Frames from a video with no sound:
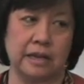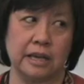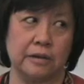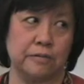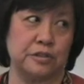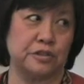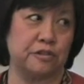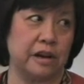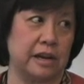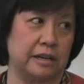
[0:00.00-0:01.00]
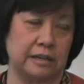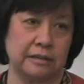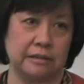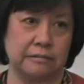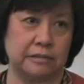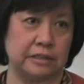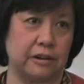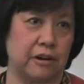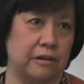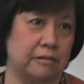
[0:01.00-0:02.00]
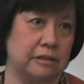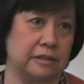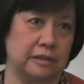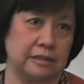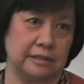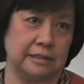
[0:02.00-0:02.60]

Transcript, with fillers: he was great. He was a hard worker.